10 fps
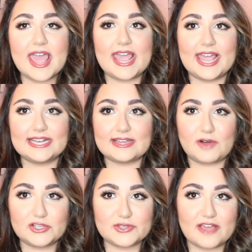And
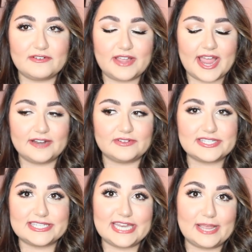I also have a kind of a
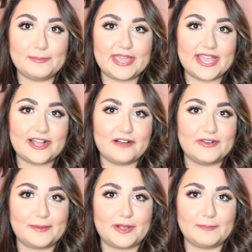sneak peek
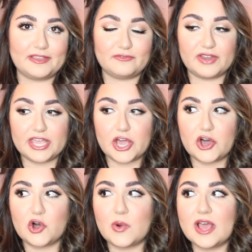of an upcoming
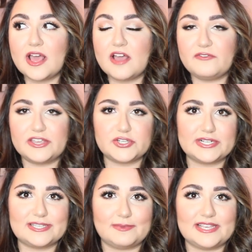video
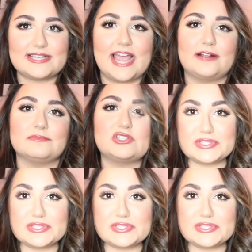featuring some of these items.